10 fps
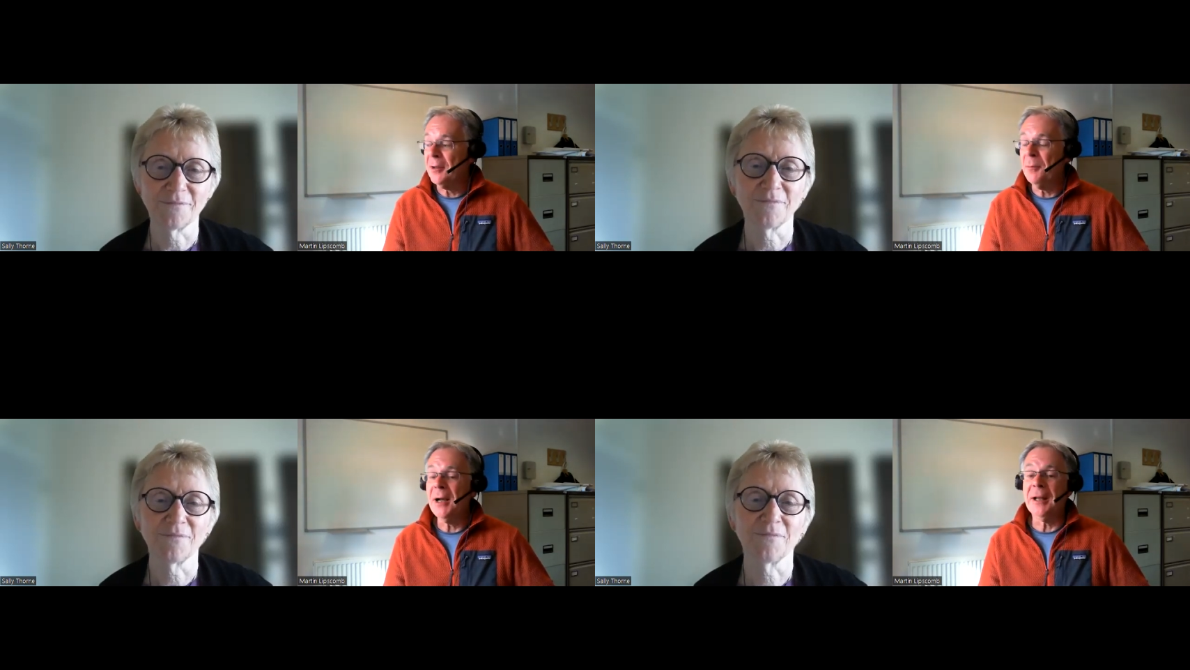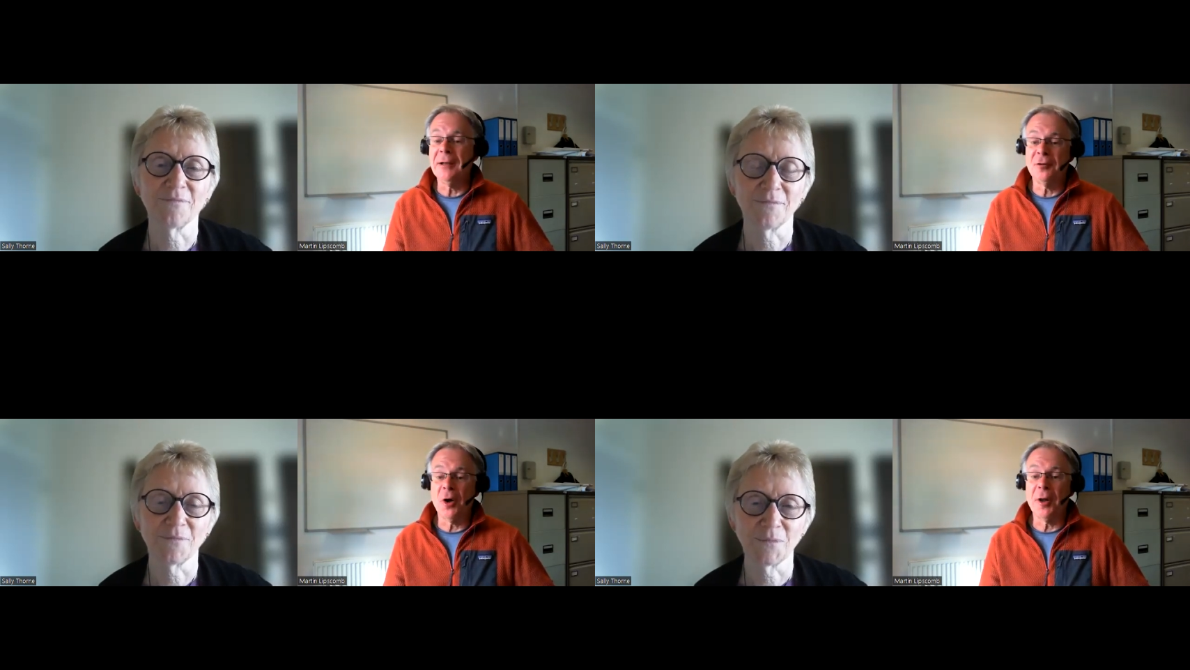Speaker 1: the
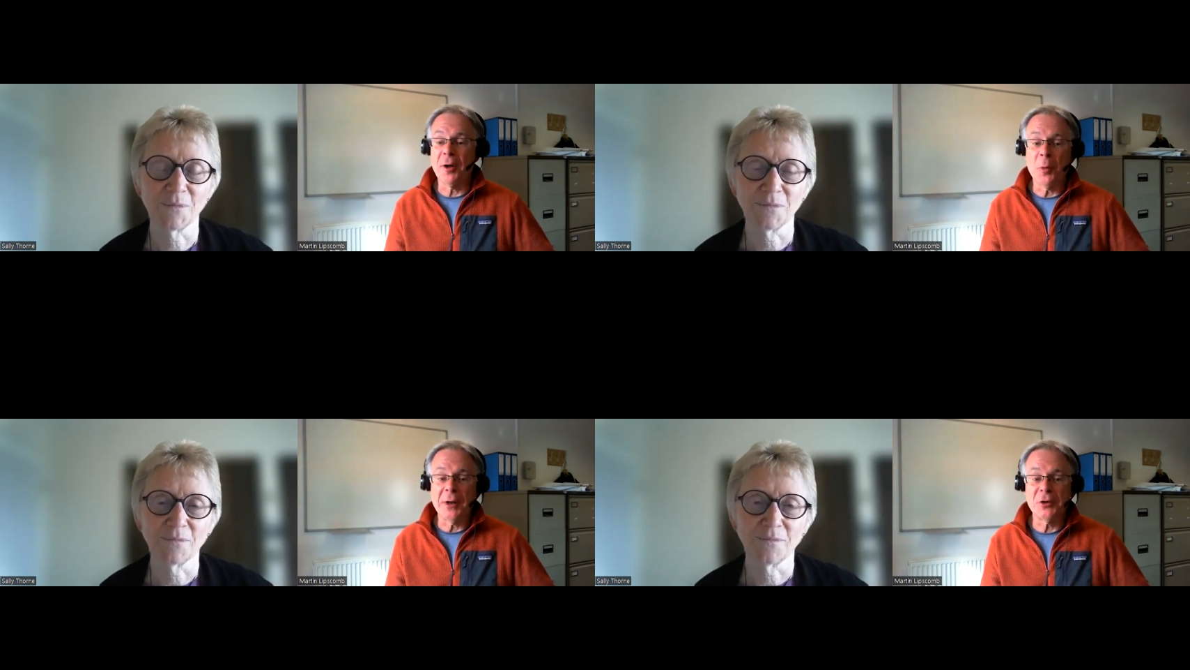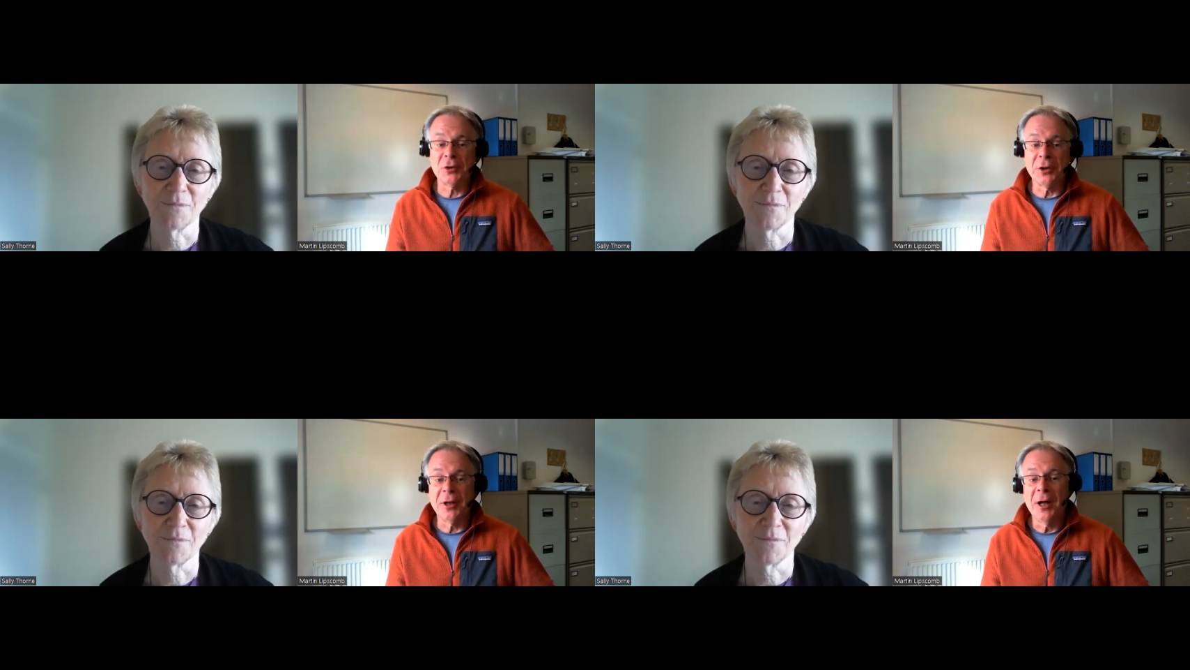million dollar
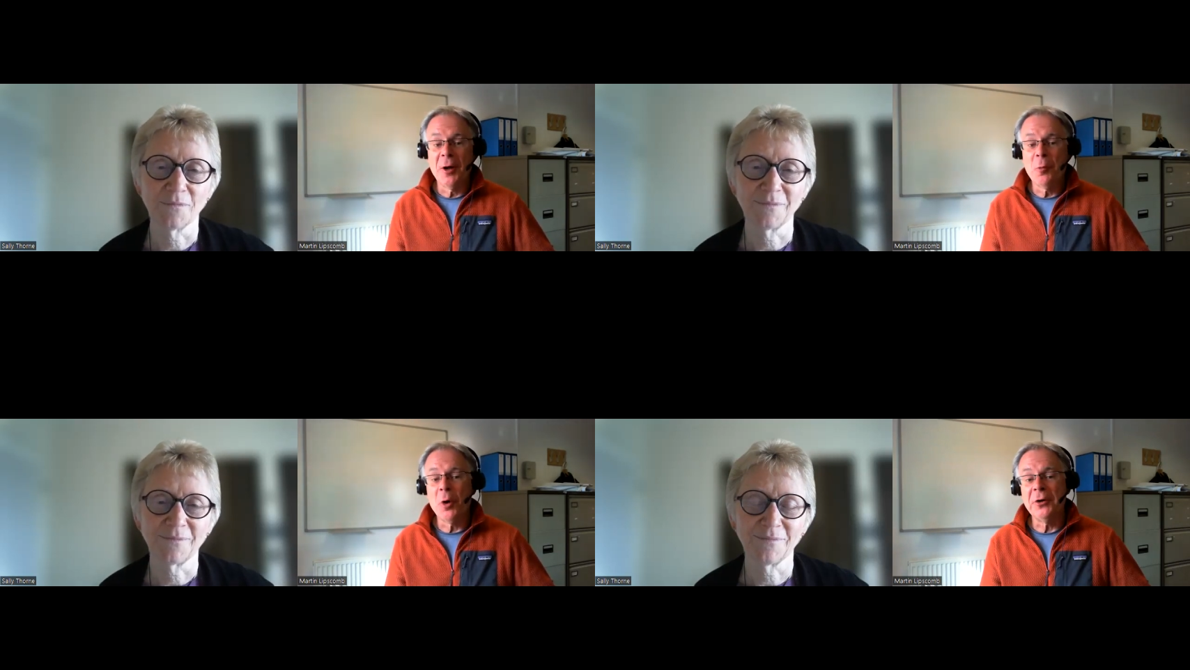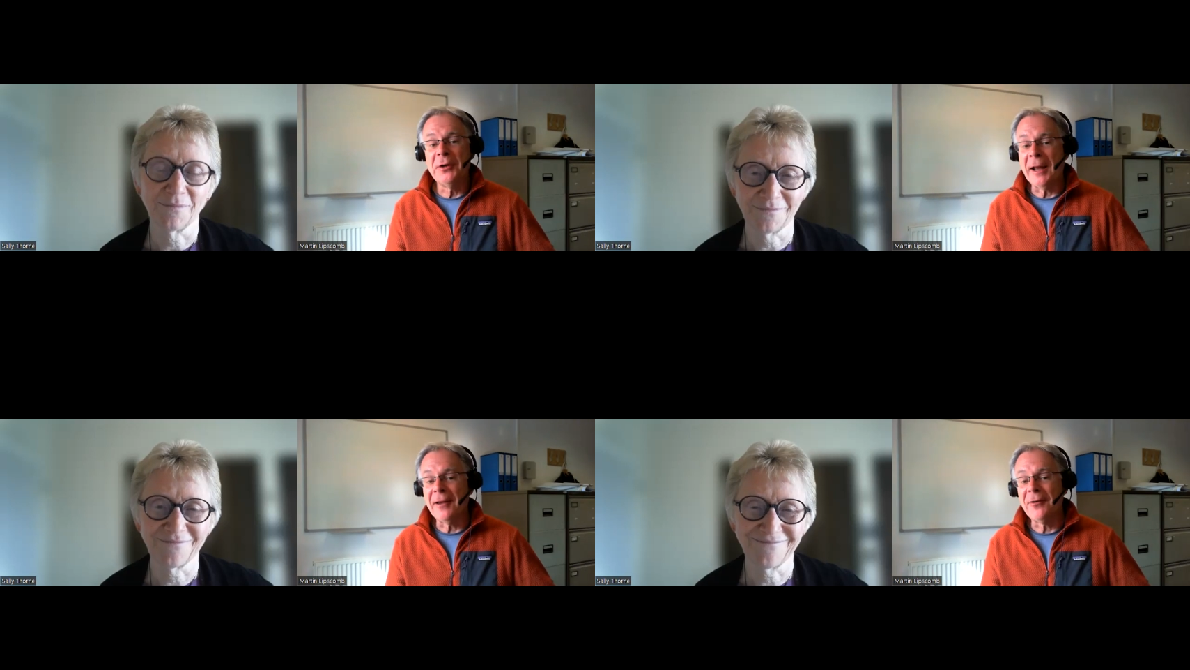question what
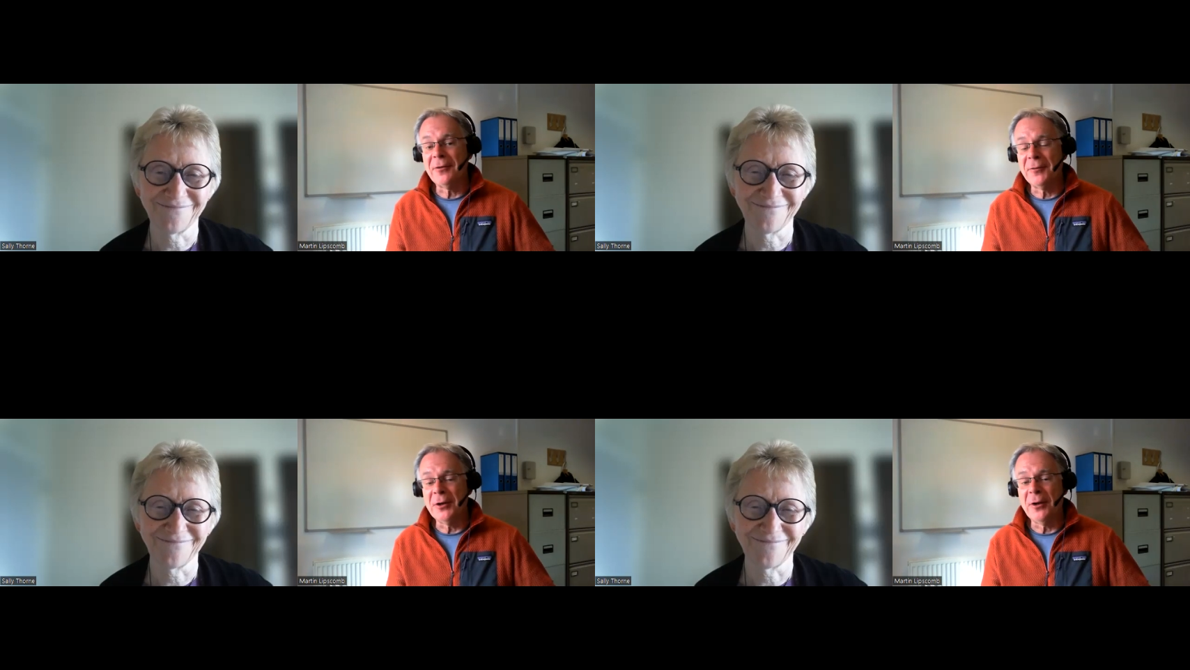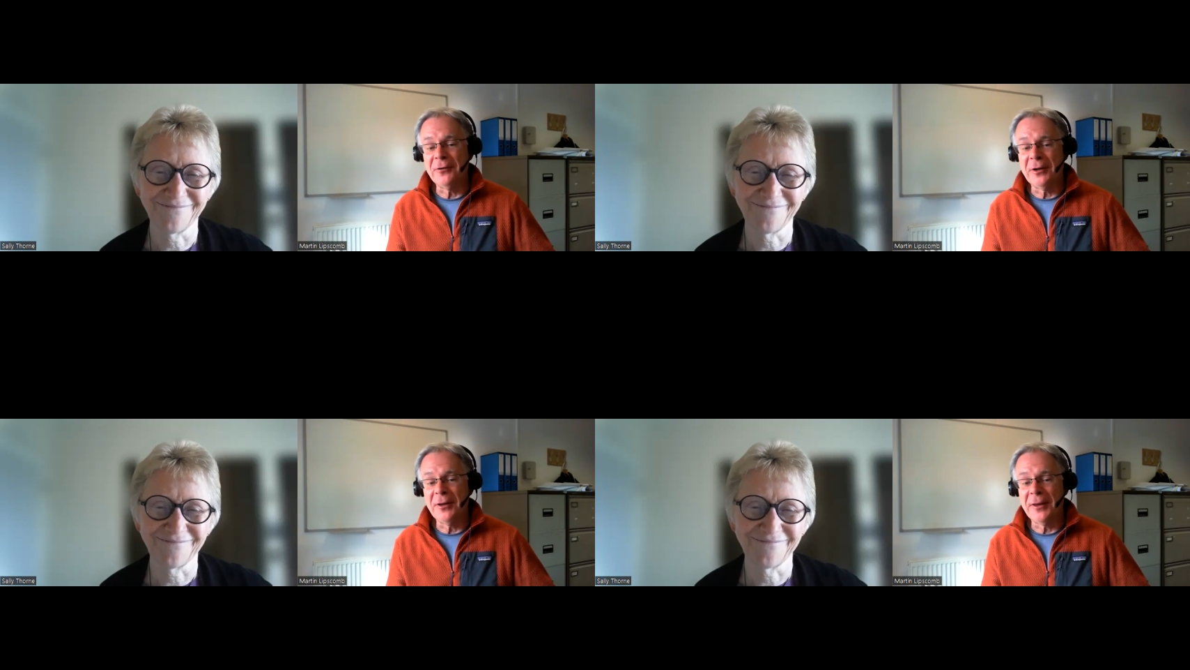next for
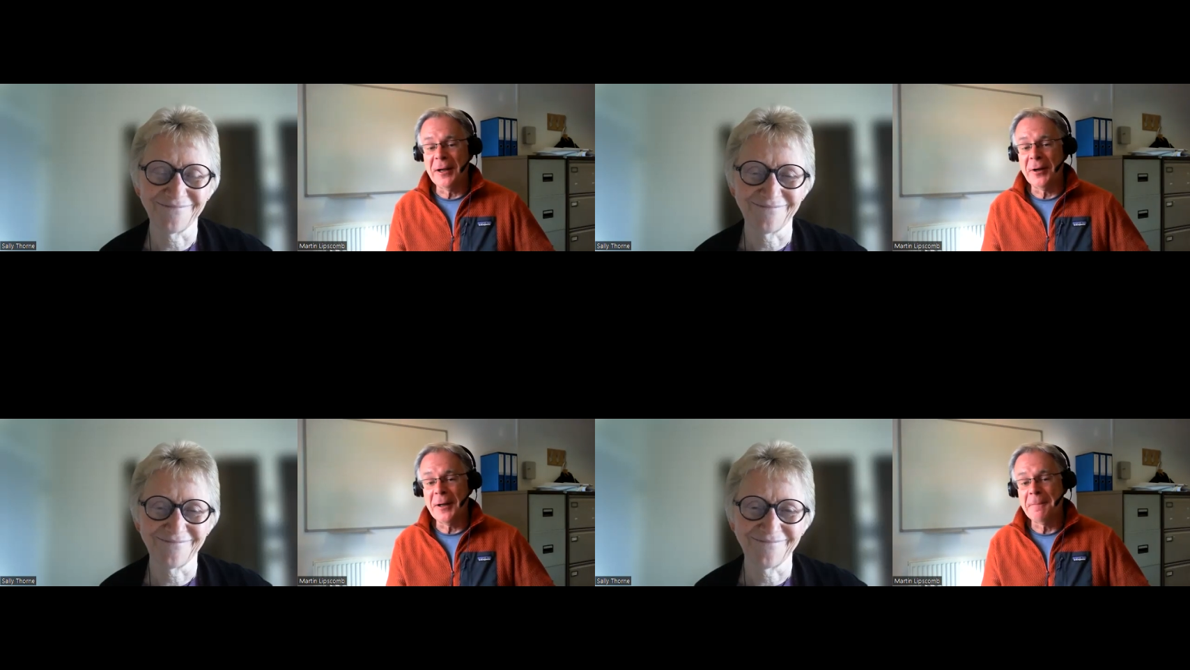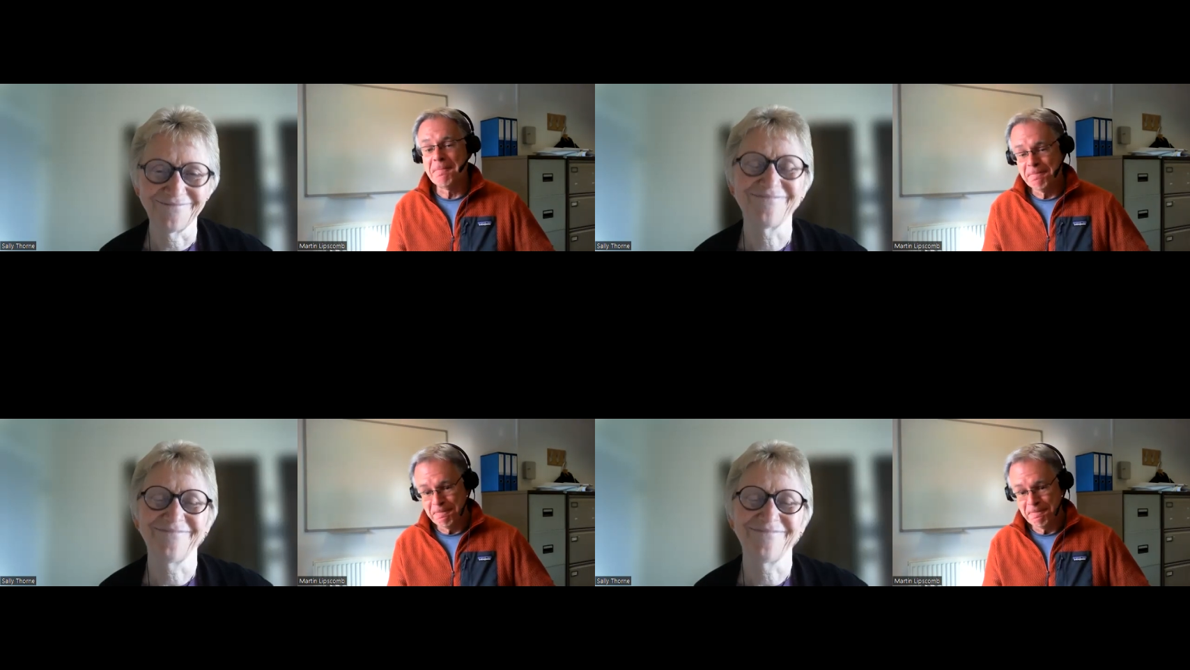nursing theory?